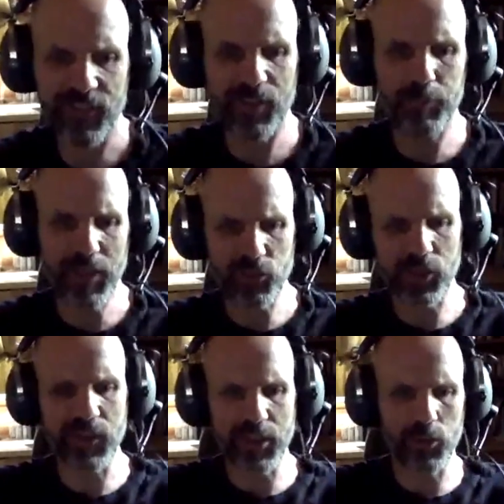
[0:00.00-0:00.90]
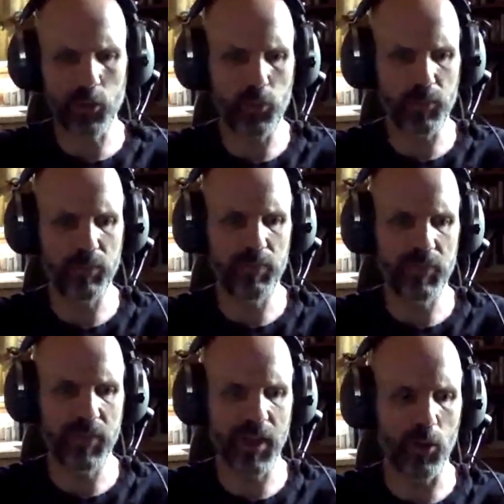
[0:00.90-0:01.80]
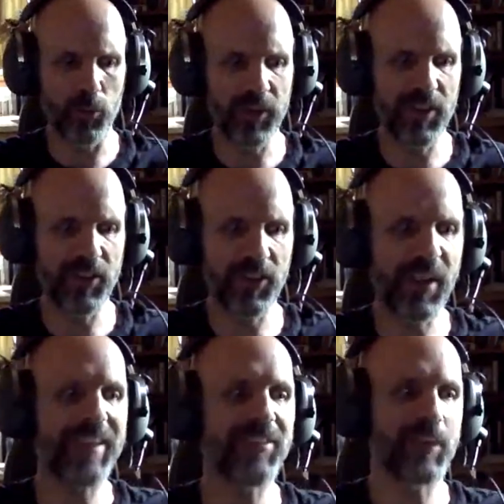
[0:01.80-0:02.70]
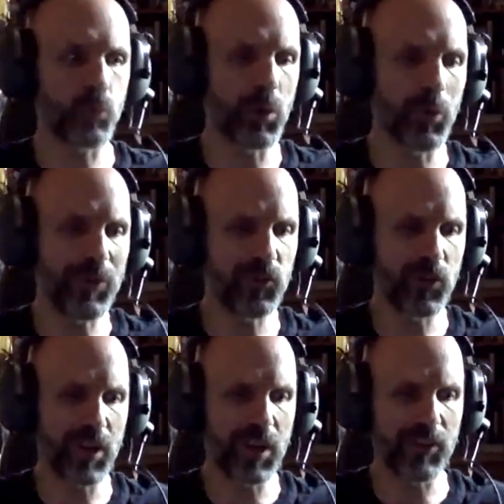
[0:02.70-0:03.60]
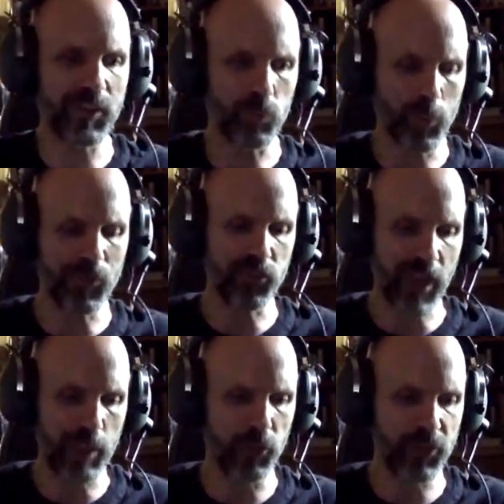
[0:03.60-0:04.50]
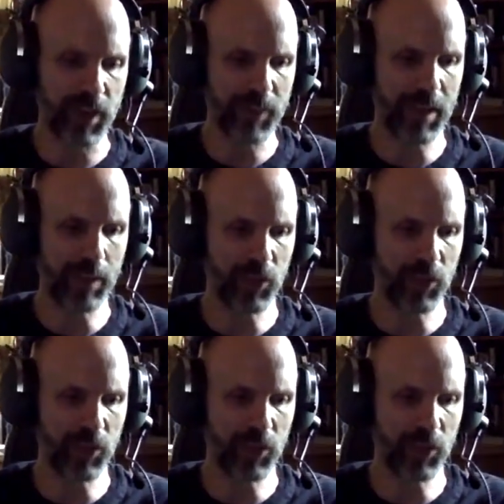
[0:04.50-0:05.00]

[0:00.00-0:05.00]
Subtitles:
basically the thing that ruins tabletop games,